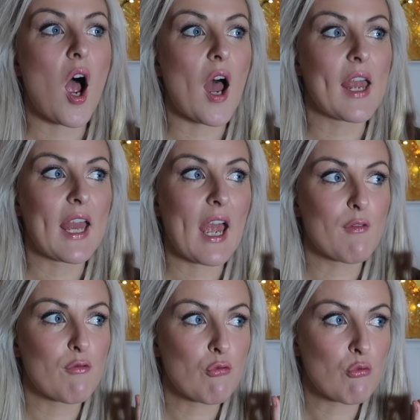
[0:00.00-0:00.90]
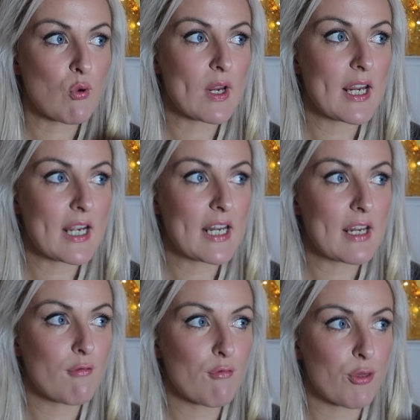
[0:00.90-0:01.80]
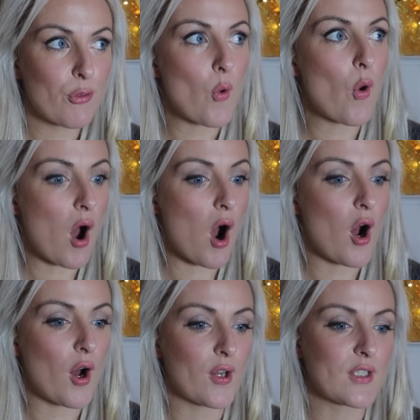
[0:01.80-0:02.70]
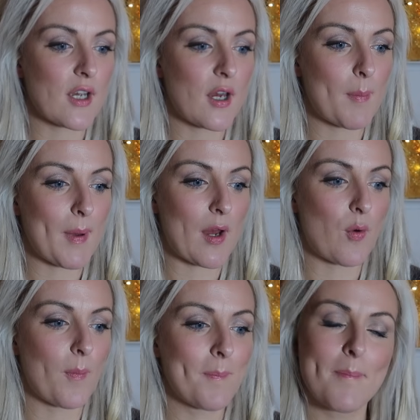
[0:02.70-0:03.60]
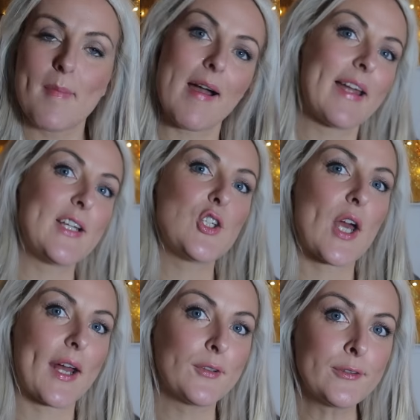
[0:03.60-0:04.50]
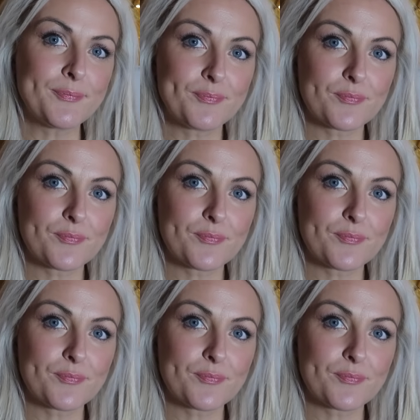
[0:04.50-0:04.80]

I have really thought hard about my channel.